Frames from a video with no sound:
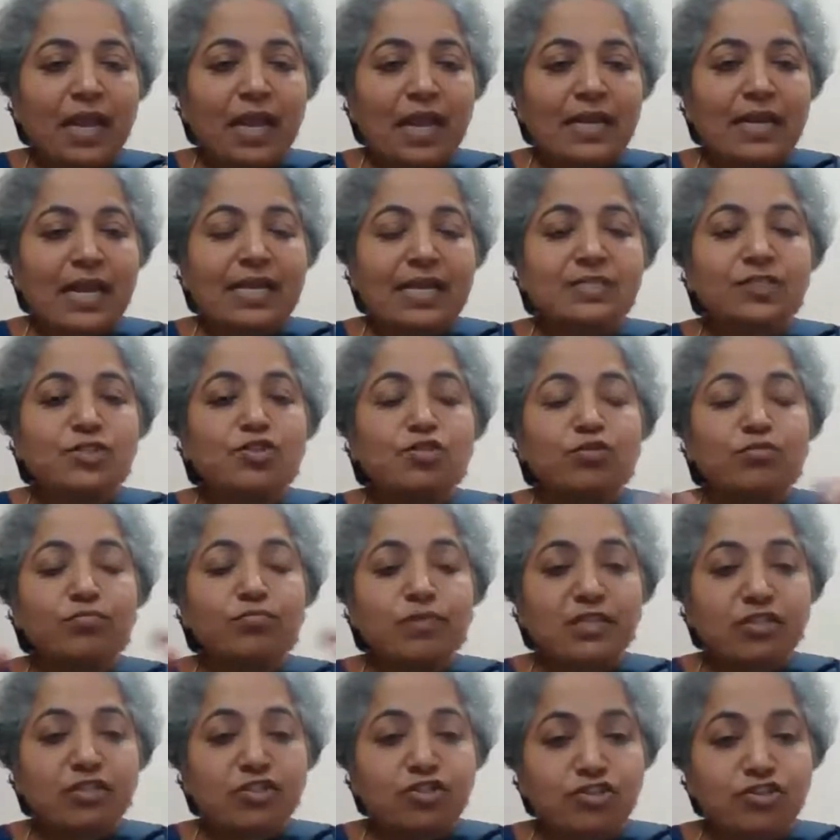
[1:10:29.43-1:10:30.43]
And as you
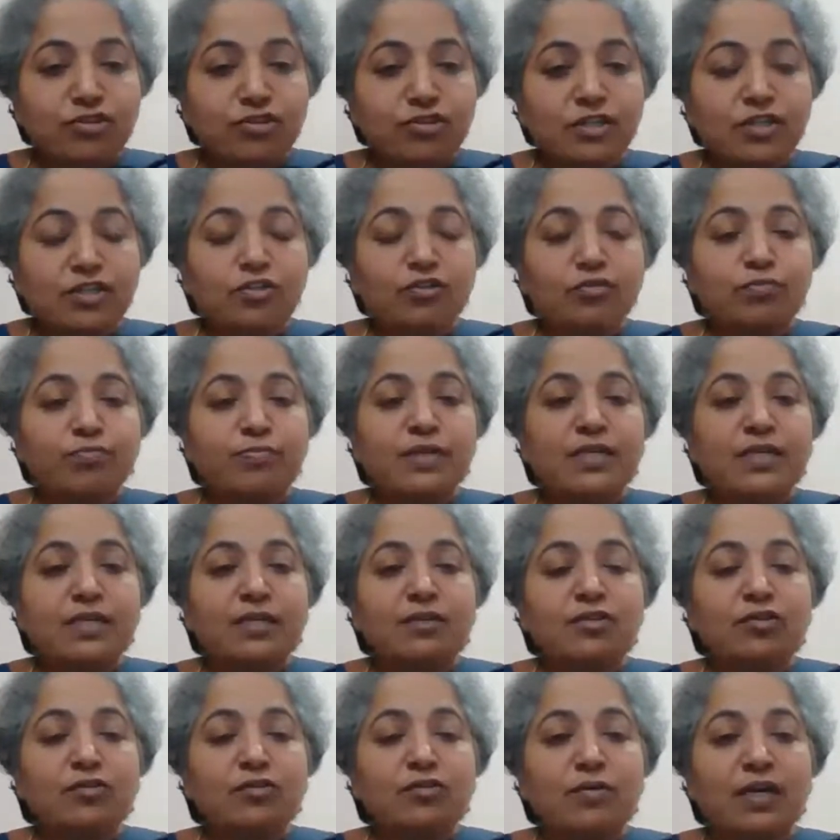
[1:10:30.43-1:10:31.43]
mature, you
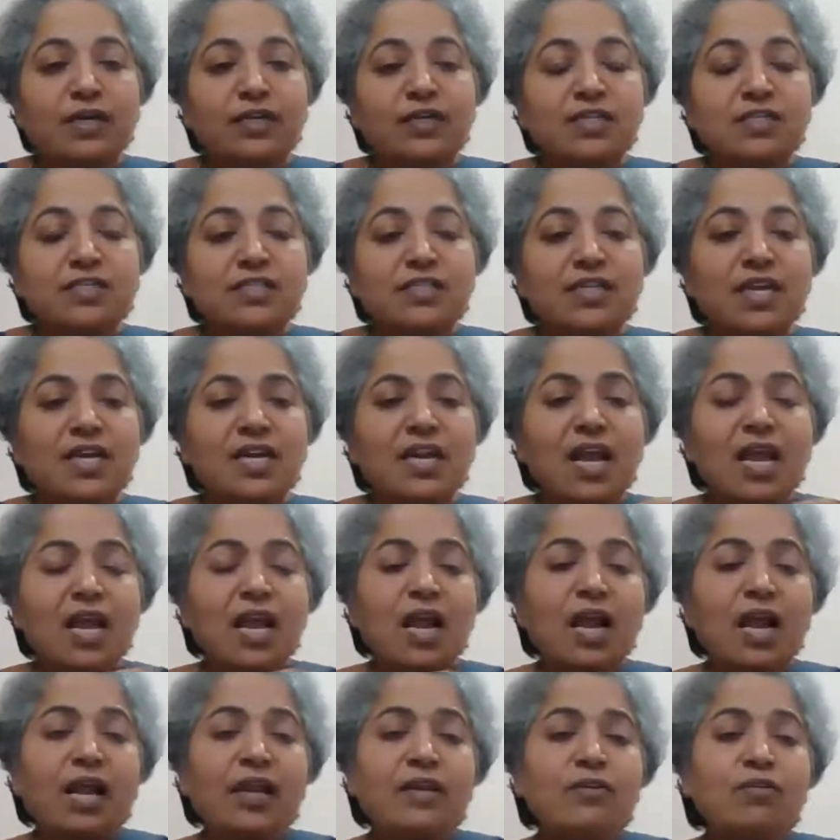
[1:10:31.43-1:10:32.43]
begin to understand,
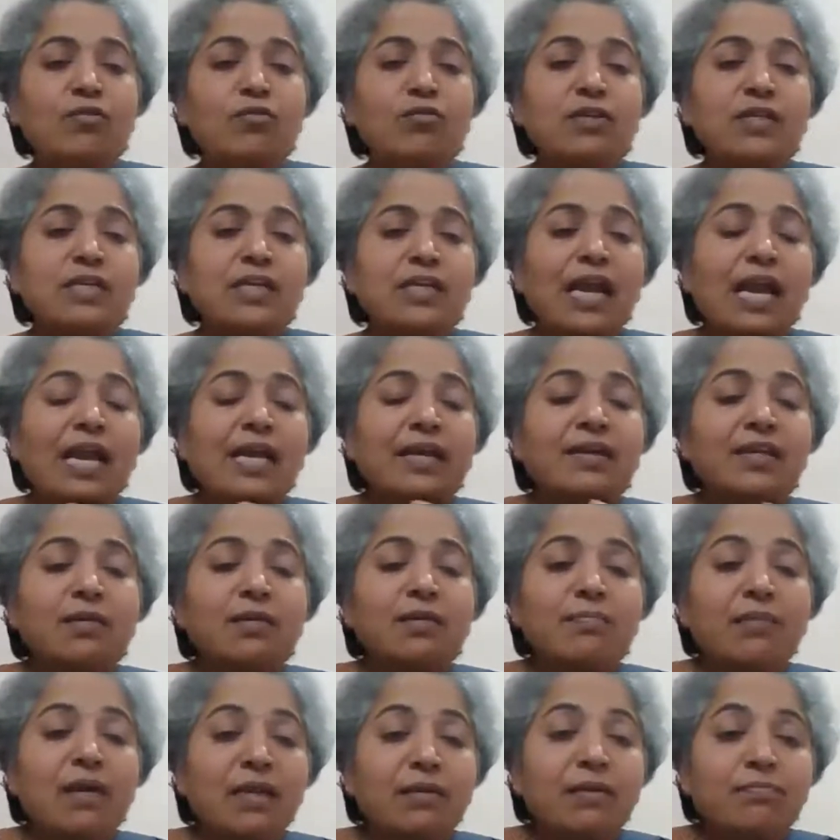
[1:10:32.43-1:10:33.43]
I don't carry
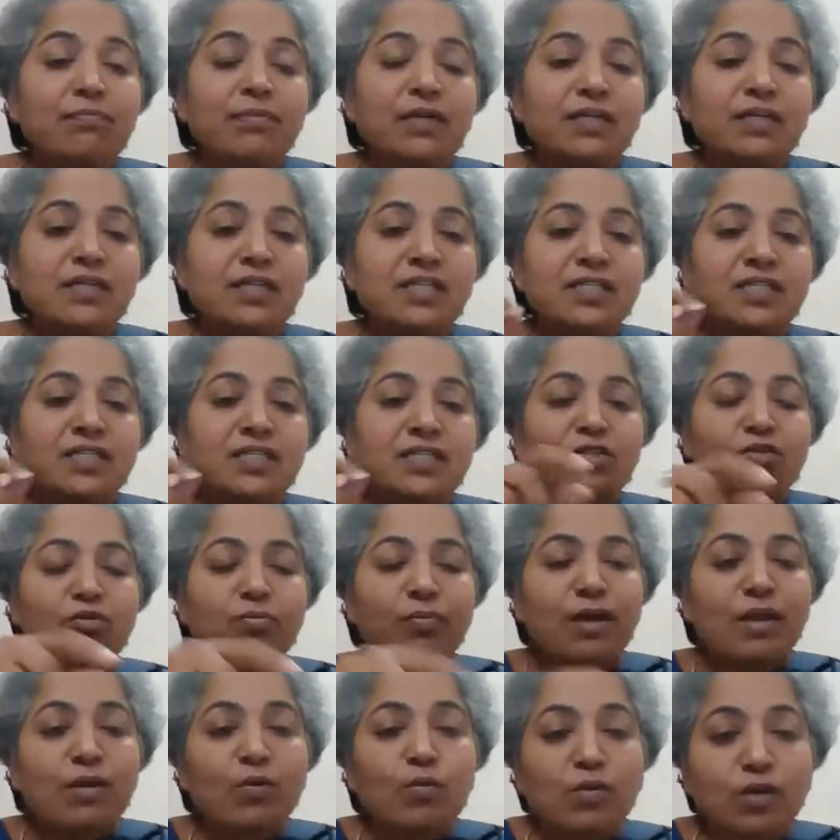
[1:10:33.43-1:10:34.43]
my burdens to
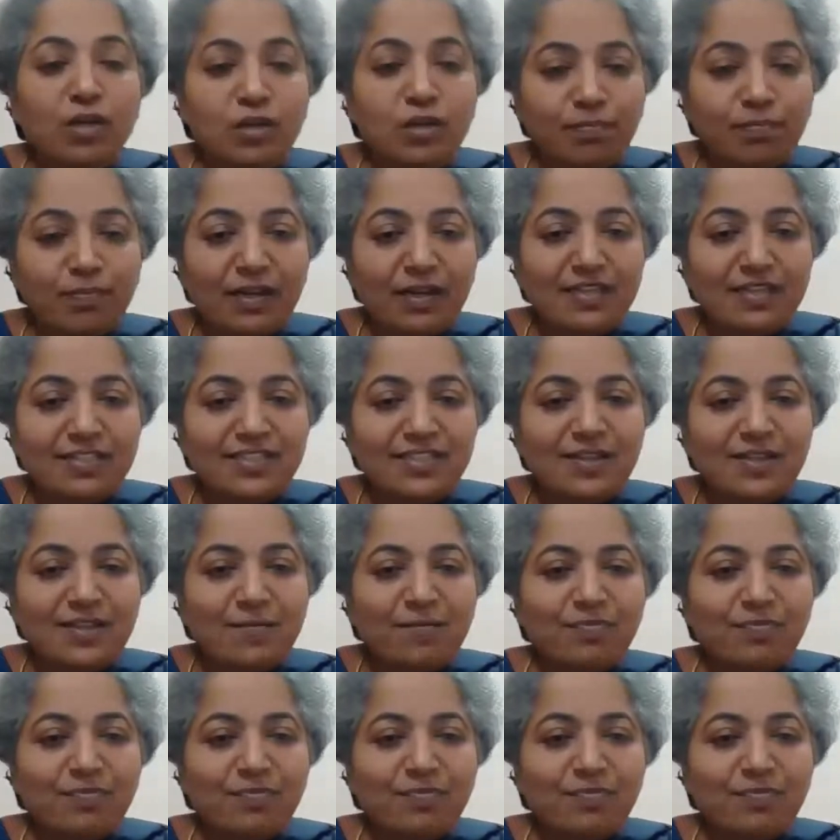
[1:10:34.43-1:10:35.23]
my workplace.